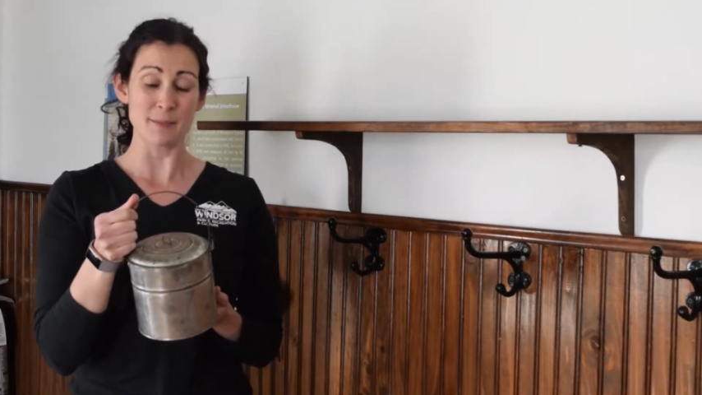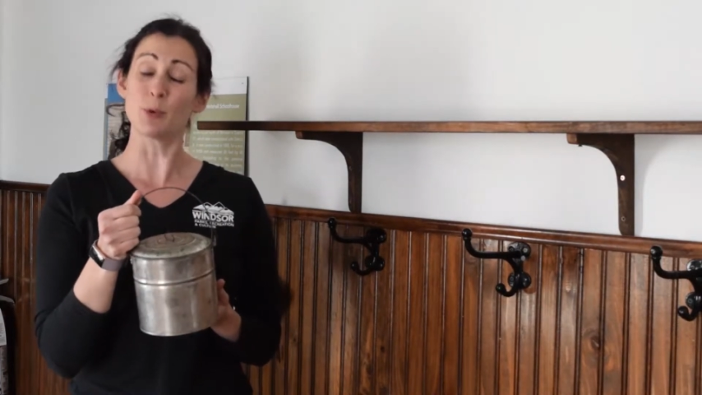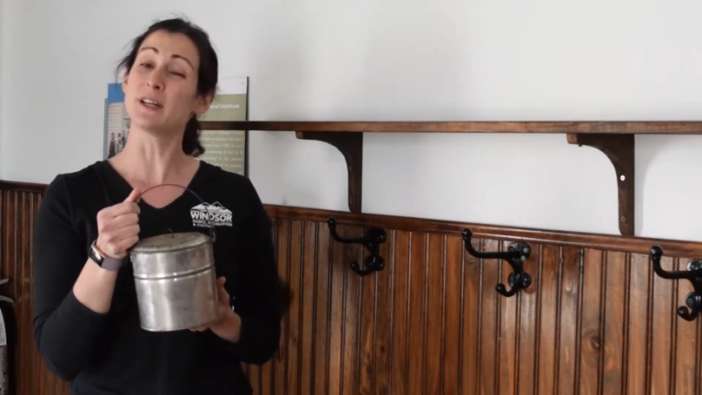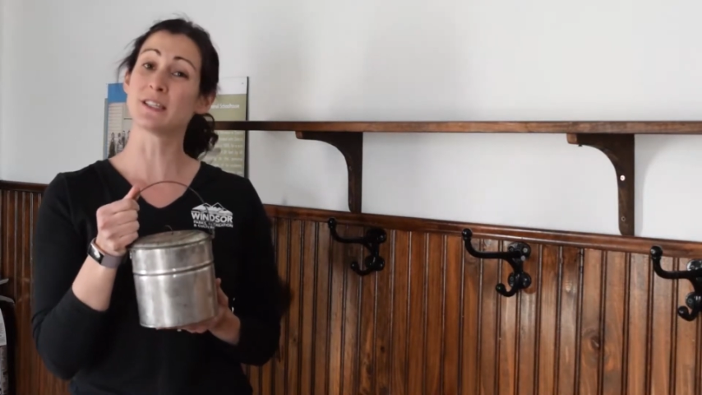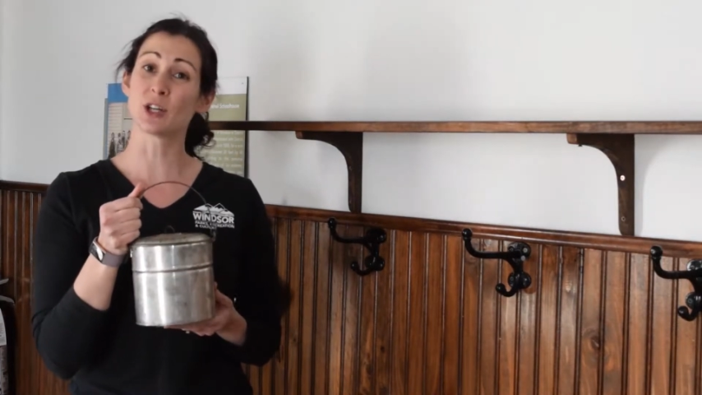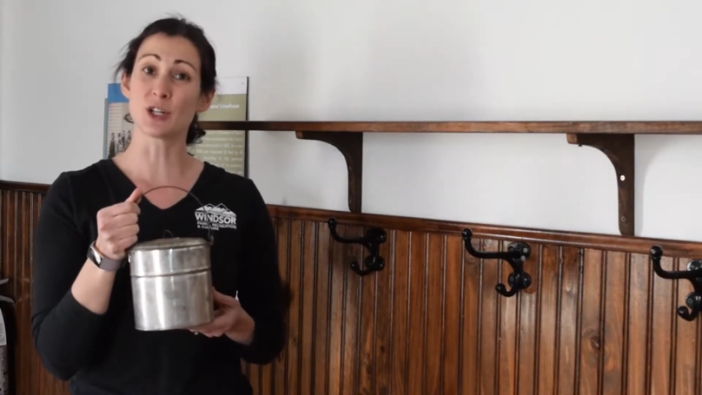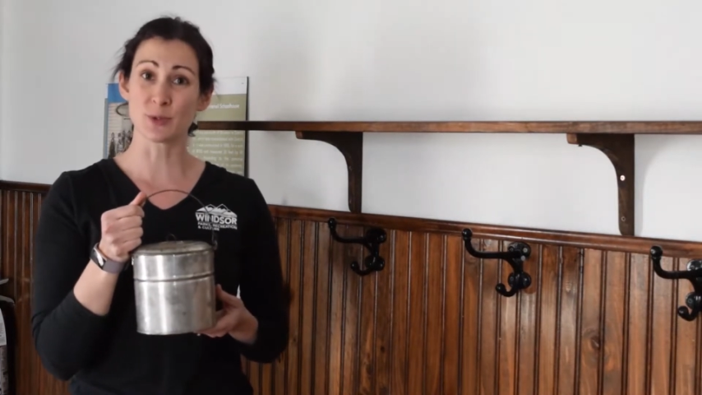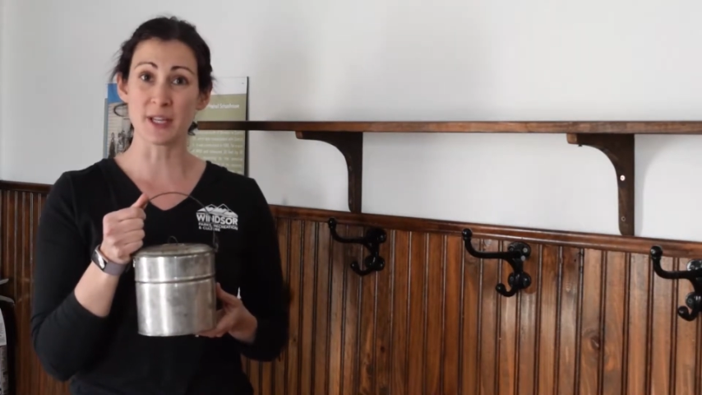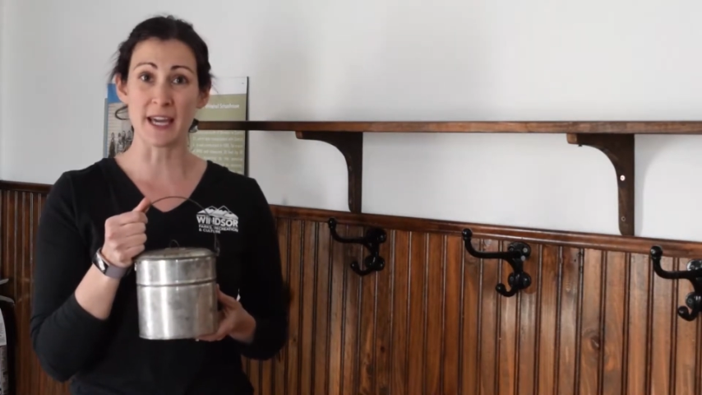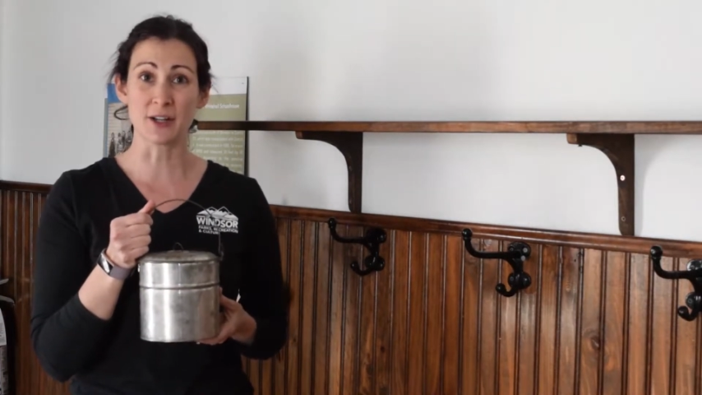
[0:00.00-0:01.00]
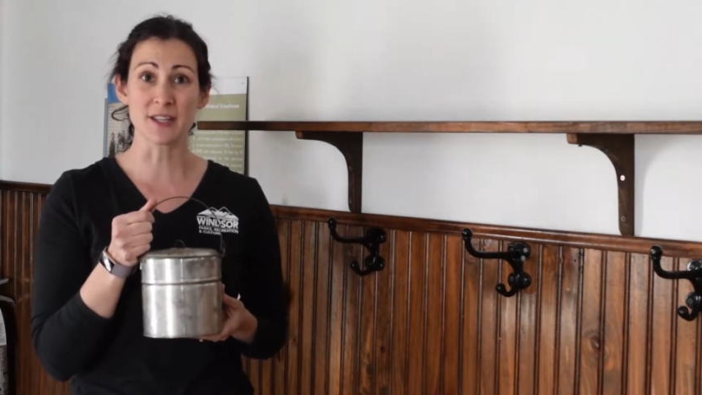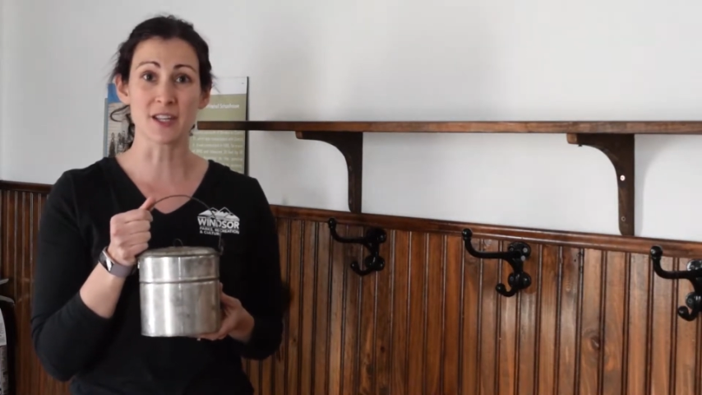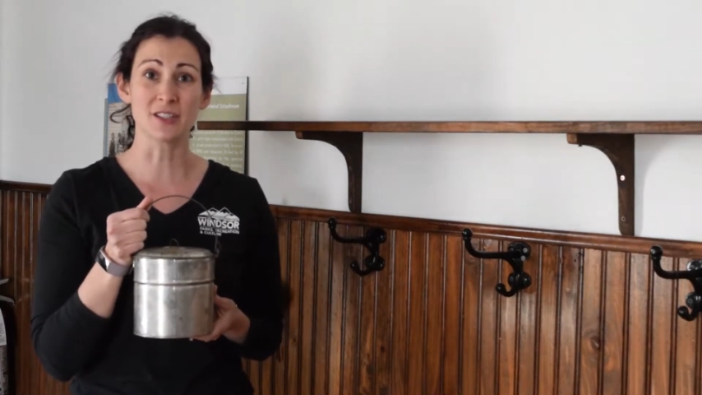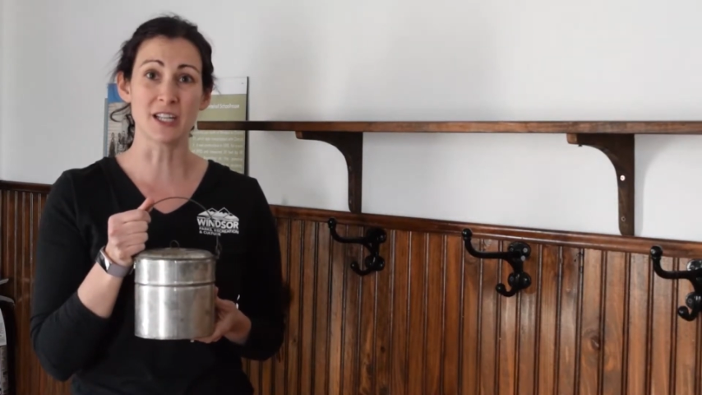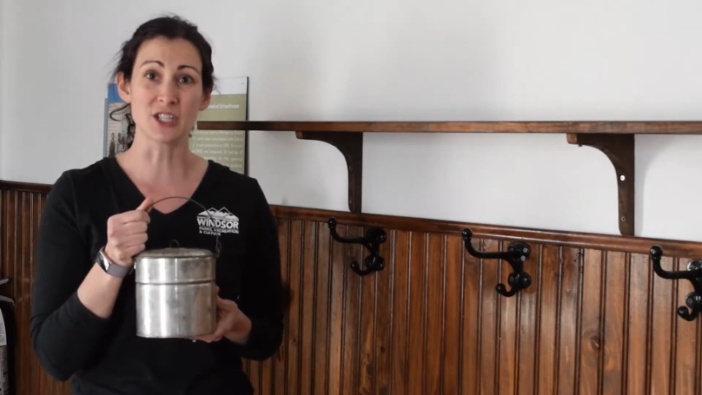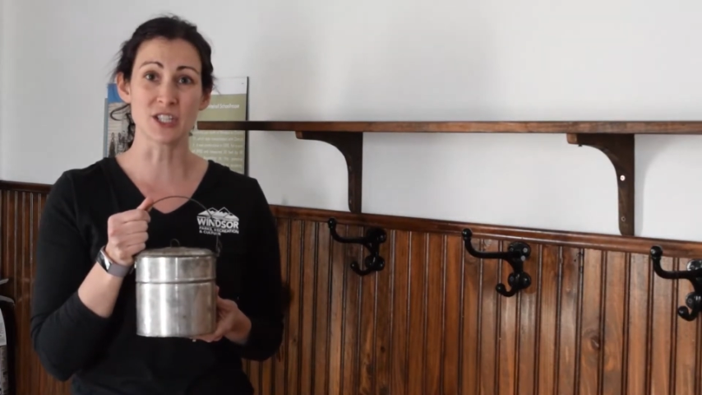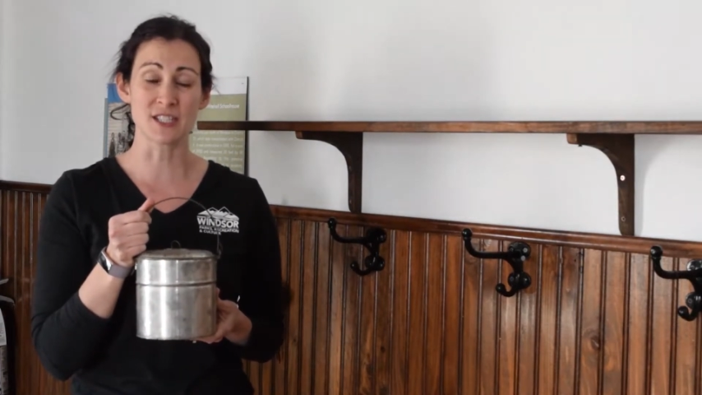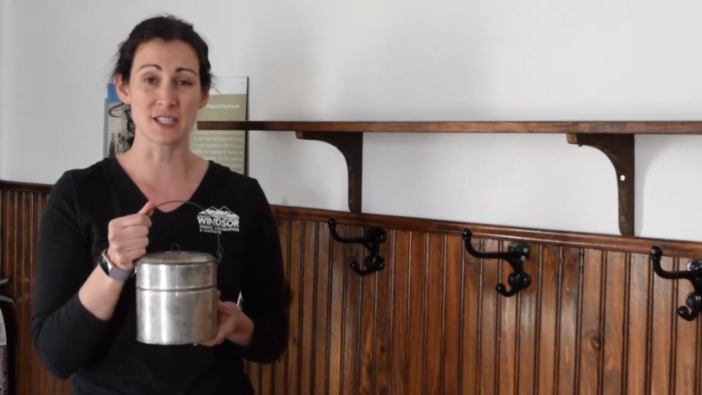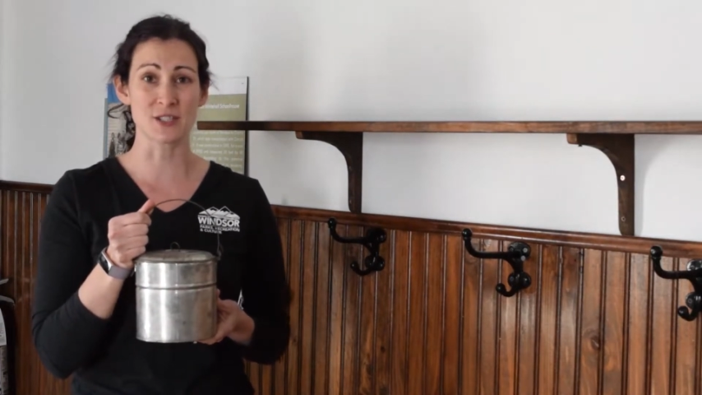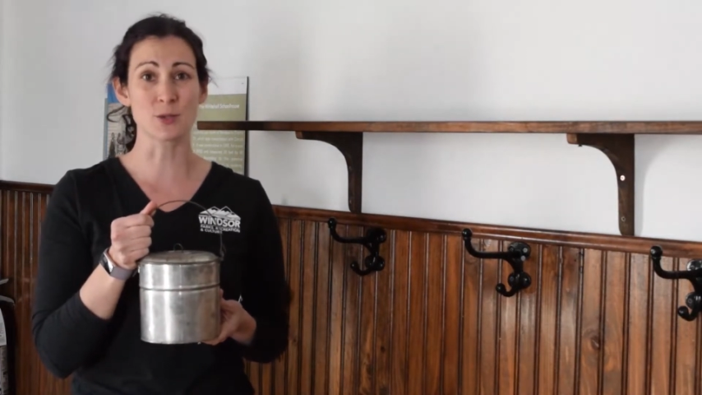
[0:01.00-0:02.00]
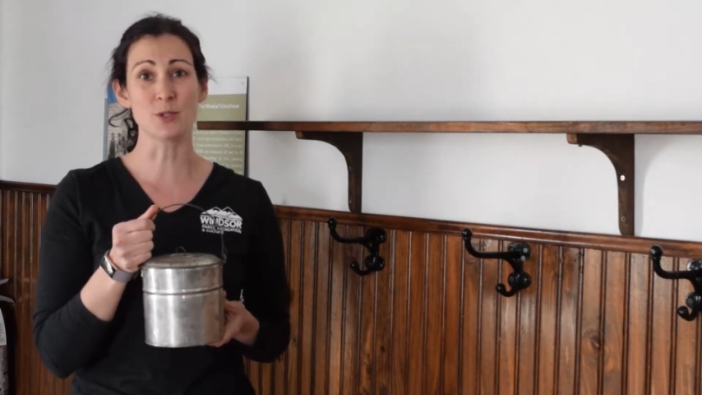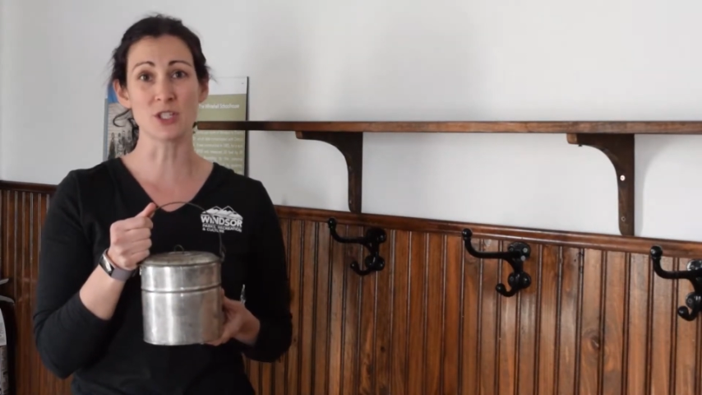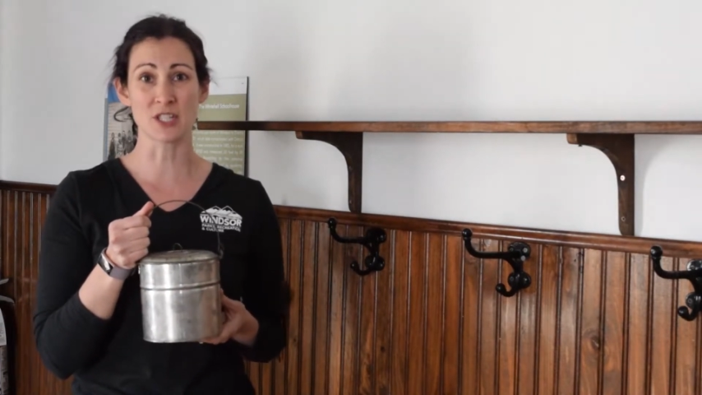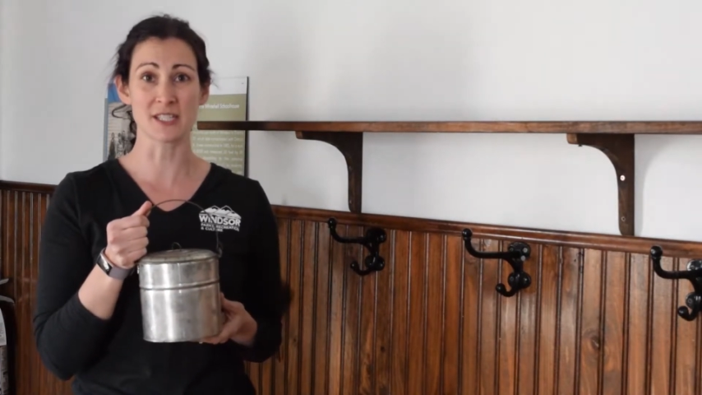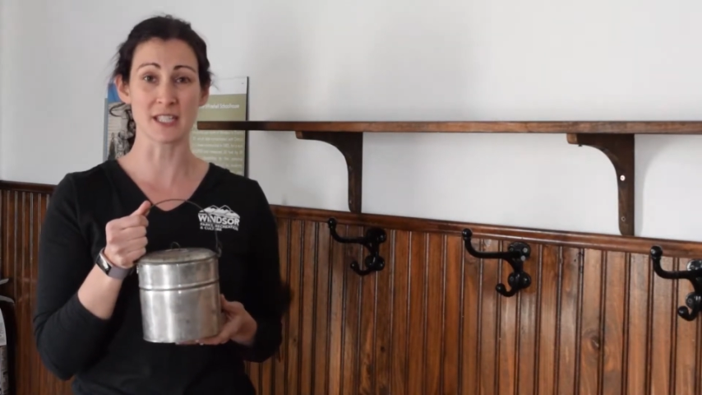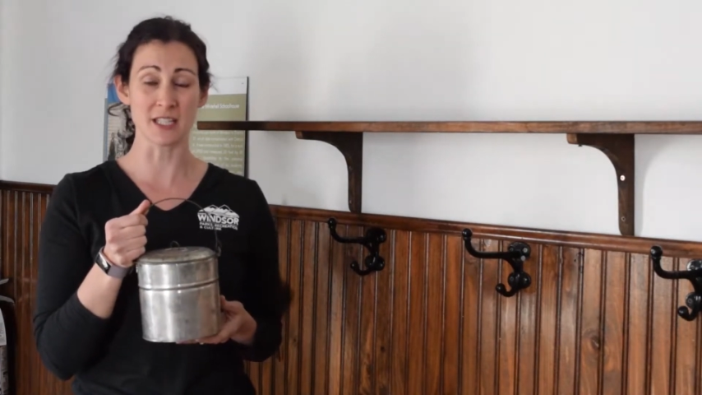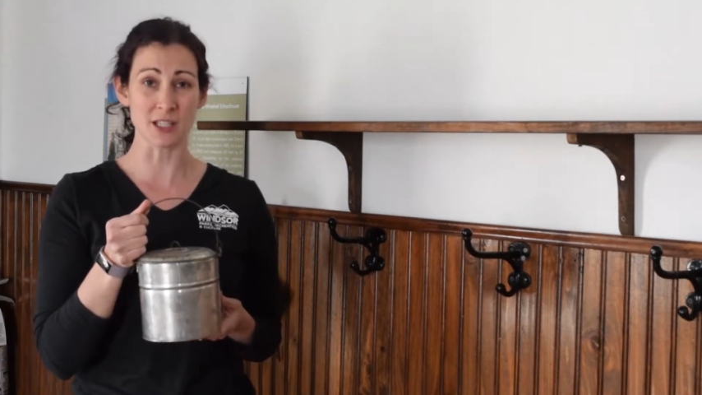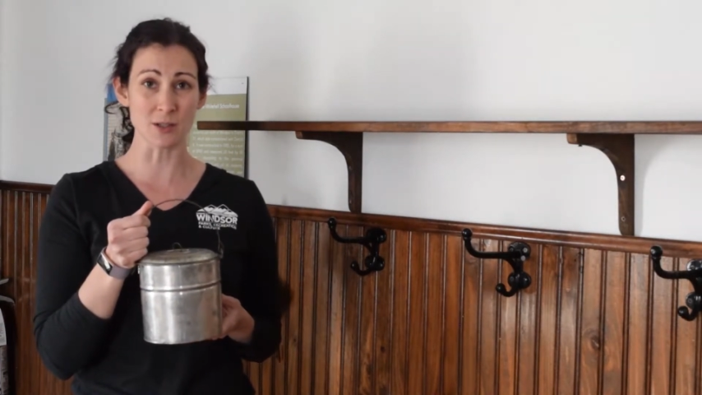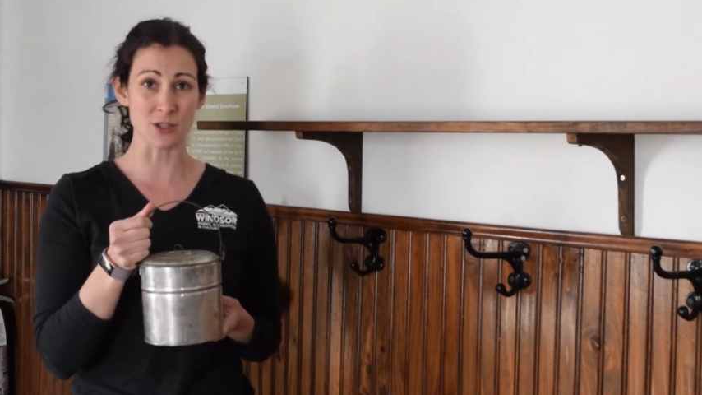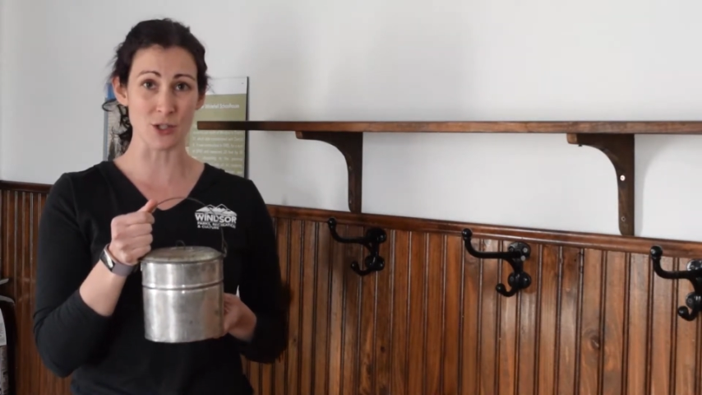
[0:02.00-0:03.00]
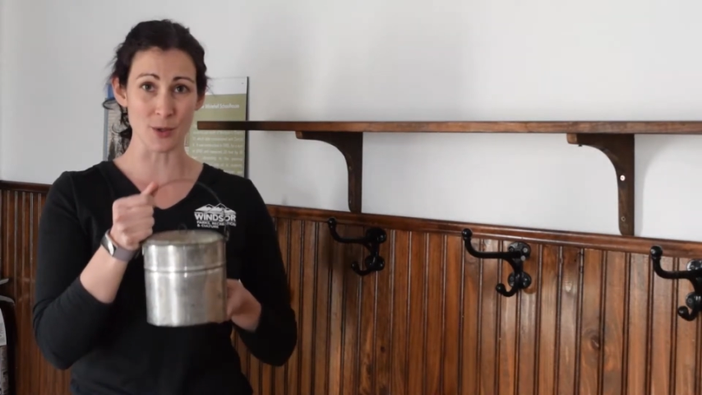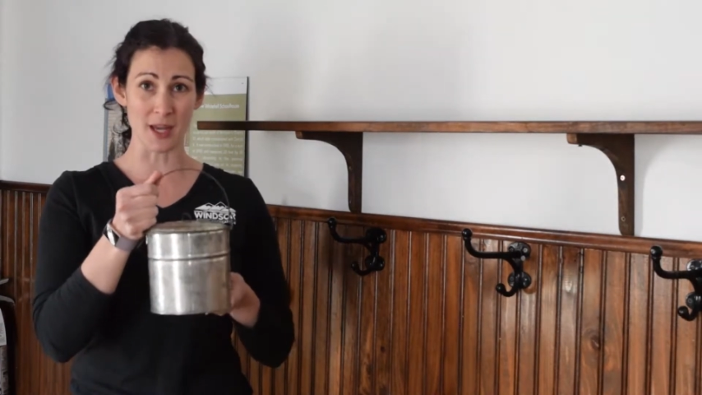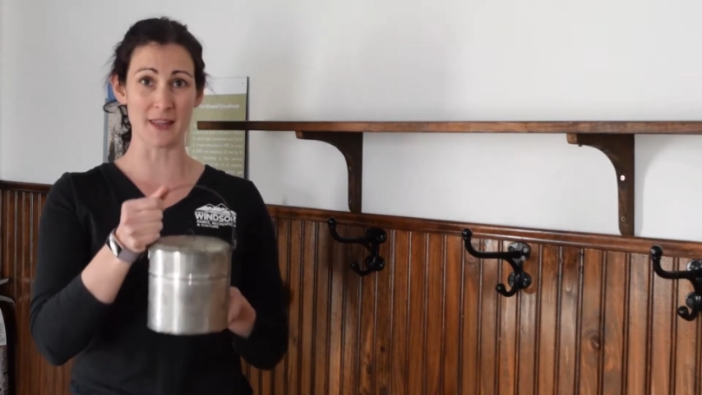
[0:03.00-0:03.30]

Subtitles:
Boys and girls would carry their lunches to school just like you do,